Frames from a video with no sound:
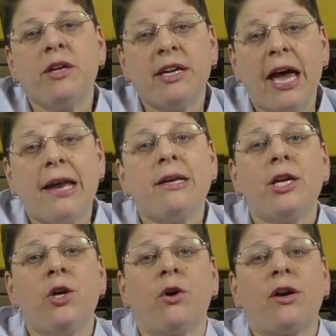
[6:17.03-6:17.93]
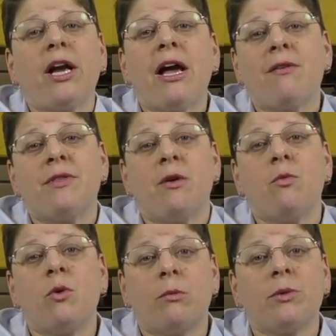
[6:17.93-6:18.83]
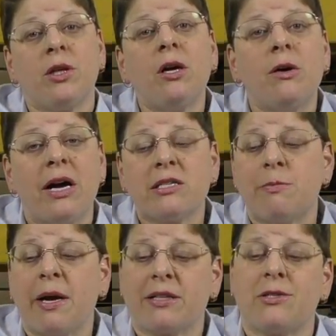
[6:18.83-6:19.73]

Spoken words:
yet you're going to have that warm glow aspect,